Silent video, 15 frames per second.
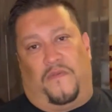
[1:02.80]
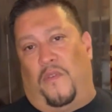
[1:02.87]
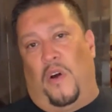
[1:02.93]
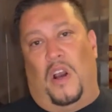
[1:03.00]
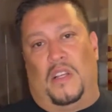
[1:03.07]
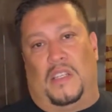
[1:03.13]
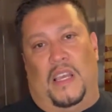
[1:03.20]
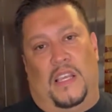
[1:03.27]
for
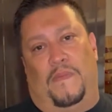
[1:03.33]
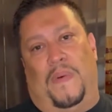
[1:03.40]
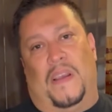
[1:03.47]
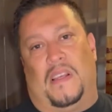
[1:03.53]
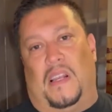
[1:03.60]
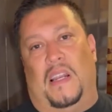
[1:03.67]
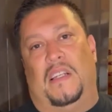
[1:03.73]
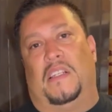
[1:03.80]
us is
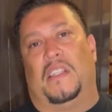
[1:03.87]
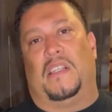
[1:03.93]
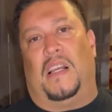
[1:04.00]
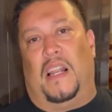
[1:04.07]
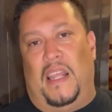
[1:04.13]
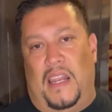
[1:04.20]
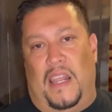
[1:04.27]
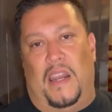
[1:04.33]
basically just
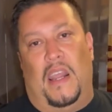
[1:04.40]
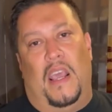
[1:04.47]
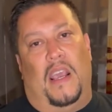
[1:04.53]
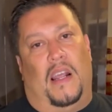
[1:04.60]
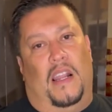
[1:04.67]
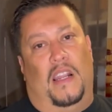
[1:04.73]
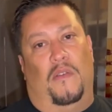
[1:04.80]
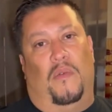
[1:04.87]
clean it,
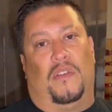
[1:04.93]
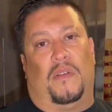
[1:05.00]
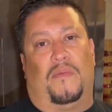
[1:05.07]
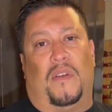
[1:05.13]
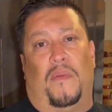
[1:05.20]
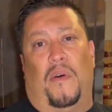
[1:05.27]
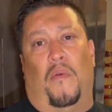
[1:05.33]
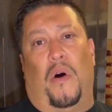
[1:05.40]
clean it with some
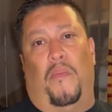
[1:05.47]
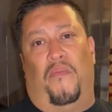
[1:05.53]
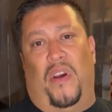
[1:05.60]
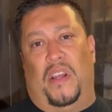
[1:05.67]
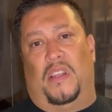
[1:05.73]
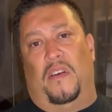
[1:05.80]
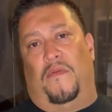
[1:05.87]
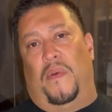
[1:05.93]
or
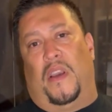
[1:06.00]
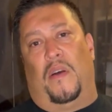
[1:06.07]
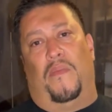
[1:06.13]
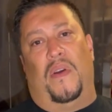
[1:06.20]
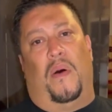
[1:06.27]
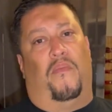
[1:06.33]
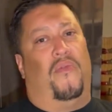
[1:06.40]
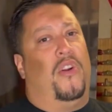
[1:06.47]
abrasive. It could
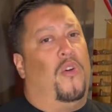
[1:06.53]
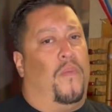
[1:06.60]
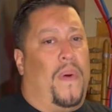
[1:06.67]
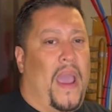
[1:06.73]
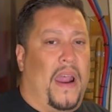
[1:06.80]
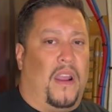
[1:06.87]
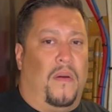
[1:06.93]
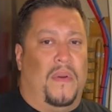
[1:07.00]
be a Brillo
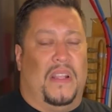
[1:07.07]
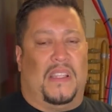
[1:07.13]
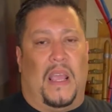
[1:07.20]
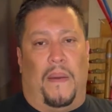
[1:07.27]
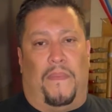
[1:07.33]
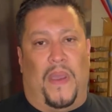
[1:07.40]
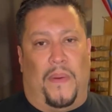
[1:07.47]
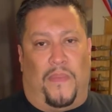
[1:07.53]
pad, it could be
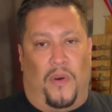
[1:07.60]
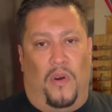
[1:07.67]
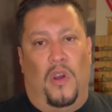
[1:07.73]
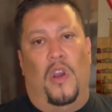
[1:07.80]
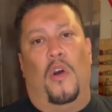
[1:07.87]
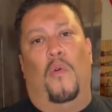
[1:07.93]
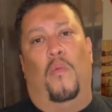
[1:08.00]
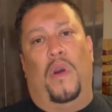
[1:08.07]
sandpaper.
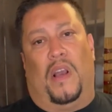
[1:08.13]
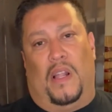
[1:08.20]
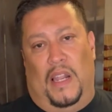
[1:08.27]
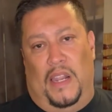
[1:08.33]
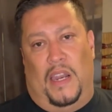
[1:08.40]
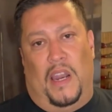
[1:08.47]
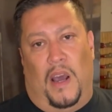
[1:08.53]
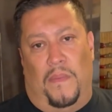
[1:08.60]
We
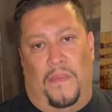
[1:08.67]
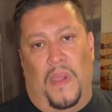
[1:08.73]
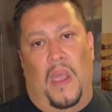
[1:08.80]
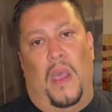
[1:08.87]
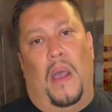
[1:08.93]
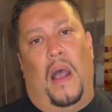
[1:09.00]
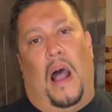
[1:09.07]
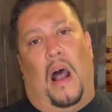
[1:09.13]
clean it up.
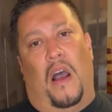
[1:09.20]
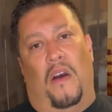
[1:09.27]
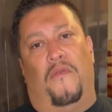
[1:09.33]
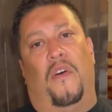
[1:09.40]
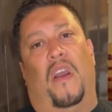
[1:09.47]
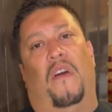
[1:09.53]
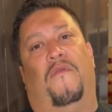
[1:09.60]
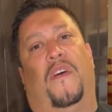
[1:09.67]

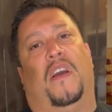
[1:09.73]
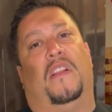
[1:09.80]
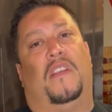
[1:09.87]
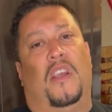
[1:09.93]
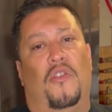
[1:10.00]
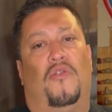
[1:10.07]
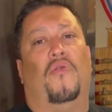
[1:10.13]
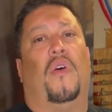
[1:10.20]
However, if it
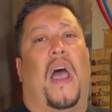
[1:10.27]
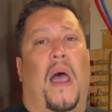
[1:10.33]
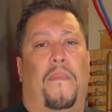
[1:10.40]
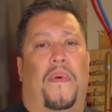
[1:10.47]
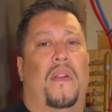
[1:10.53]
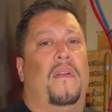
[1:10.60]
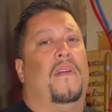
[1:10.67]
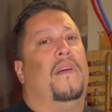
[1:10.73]
continues to
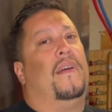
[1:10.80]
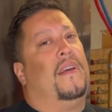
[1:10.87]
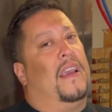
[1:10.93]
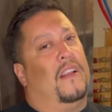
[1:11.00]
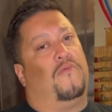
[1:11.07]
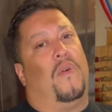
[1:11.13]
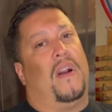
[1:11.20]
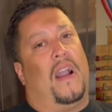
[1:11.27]
happen,
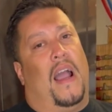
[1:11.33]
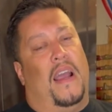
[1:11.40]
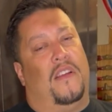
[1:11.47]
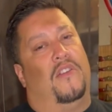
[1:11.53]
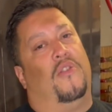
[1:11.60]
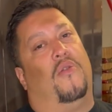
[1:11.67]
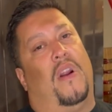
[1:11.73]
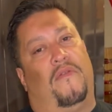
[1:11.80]
guess what,
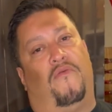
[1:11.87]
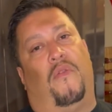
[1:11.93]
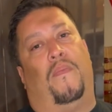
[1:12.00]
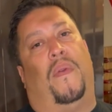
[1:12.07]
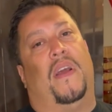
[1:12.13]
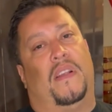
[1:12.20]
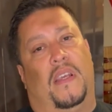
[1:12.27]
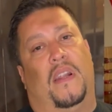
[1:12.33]
guys? You're gonna have to
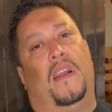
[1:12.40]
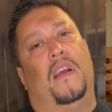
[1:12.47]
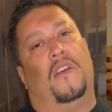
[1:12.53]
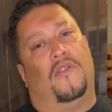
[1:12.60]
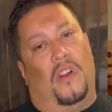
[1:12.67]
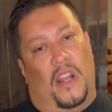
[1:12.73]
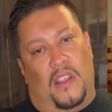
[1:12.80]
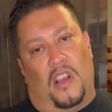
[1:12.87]
replace it.
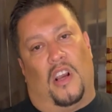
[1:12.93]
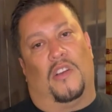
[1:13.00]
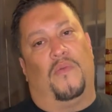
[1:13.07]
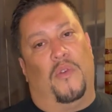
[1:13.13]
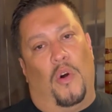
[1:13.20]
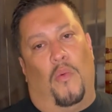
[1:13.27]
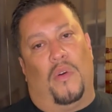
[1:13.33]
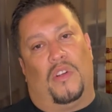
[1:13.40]
So let the
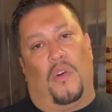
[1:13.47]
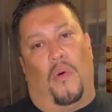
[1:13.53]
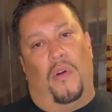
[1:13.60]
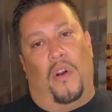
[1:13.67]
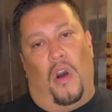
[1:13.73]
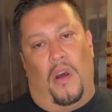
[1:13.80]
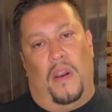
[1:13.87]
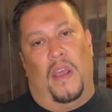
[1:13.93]
customer know what's
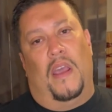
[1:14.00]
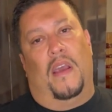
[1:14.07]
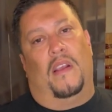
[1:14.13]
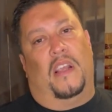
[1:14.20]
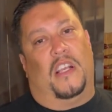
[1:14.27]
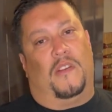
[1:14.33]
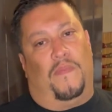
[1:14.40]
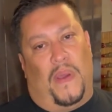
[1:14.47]
going on.
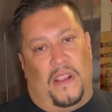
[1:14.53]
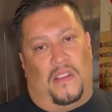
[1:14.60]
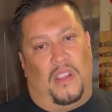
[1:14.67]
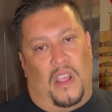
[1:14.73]
Explain to